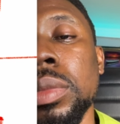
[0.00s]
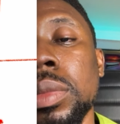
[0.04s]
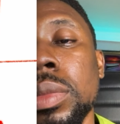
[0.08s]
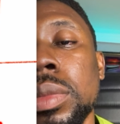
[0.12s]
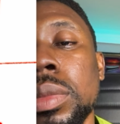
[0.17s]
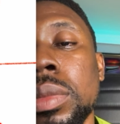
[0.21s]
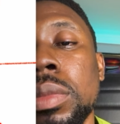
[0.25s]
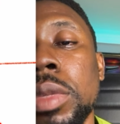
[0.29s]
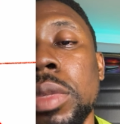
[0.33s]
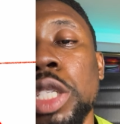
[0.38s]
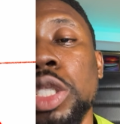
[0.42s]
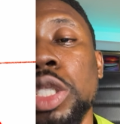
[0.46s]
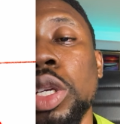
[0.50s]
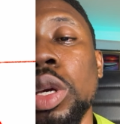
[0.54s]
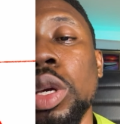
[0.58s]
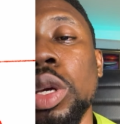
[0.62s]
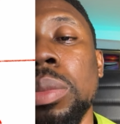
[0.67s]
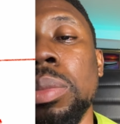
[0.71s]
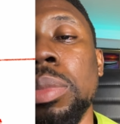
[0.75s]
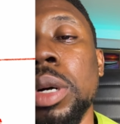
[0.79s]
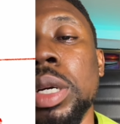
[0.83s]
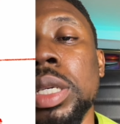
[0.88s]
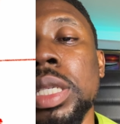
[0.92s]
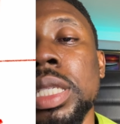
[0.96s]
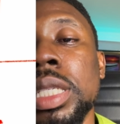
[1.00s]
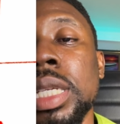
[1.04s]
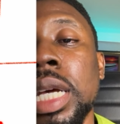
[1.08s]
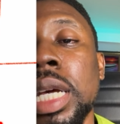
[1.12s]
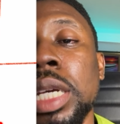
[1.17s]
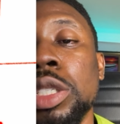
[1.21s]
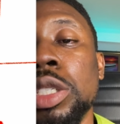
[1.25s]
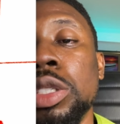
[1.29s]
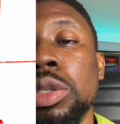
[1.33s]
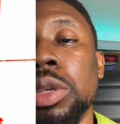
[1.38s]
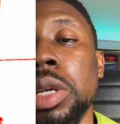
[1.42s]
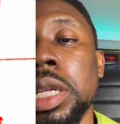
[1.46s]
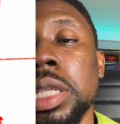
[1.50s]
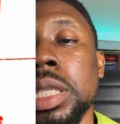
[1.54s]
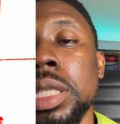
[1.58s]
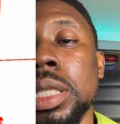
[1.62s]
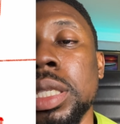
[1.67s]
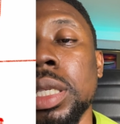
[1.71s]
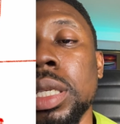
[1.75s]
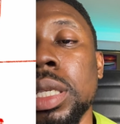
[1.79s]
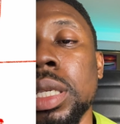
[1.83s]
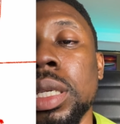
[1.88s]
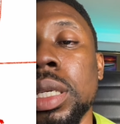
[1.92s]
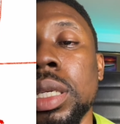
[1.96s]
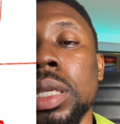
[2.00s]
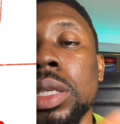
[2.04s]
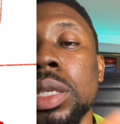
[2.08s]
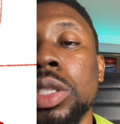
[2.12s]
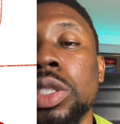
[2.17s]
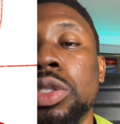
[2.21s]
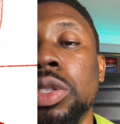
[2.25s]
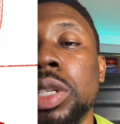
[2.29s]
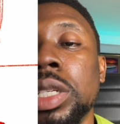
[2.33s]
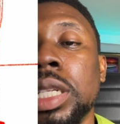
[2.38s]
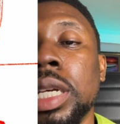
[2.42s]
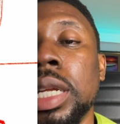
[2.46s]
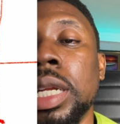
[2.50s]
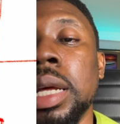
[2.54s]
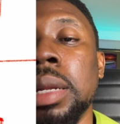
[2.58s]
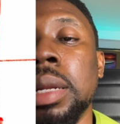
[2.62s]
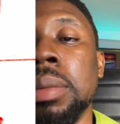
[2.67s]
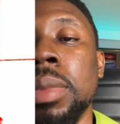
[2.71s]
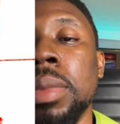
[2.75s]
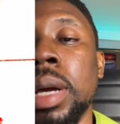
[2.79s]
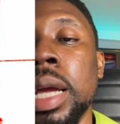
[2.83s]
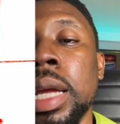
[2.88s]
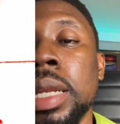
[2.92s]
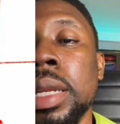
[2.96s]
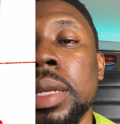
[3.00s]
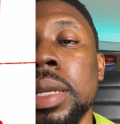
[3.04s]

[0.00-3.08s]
Make sure your boxes are straighter than mine.